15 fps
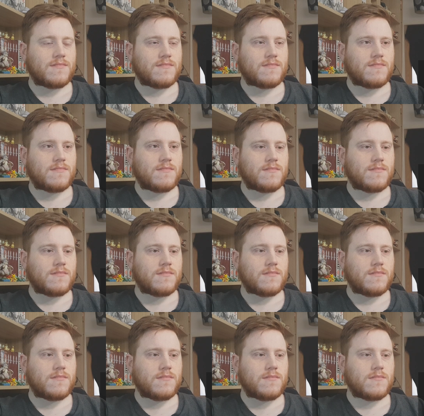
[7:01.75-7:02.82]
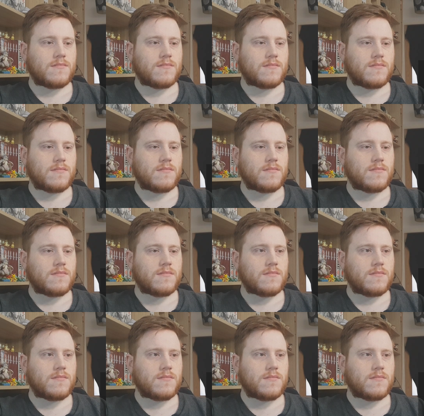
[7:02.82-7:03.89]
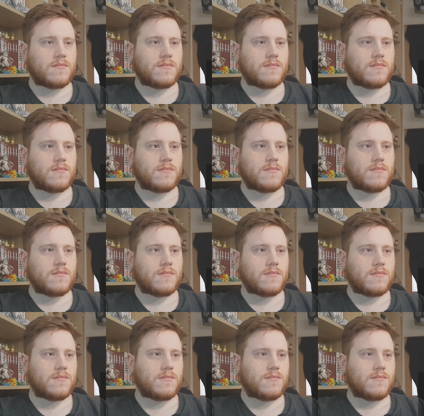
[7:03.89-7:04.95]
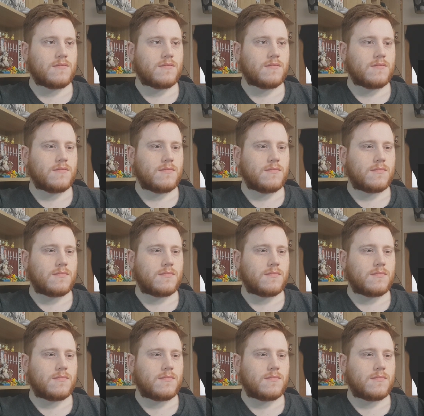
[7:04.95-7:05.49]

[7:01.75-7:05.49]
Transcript: (silence)